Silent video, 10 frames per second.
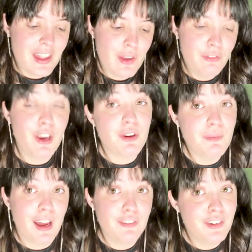very
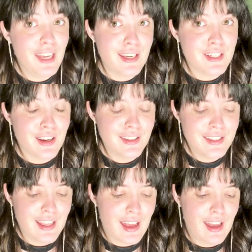matte foundations
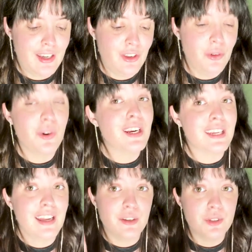and you don't want to
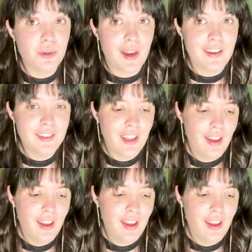get them to waste.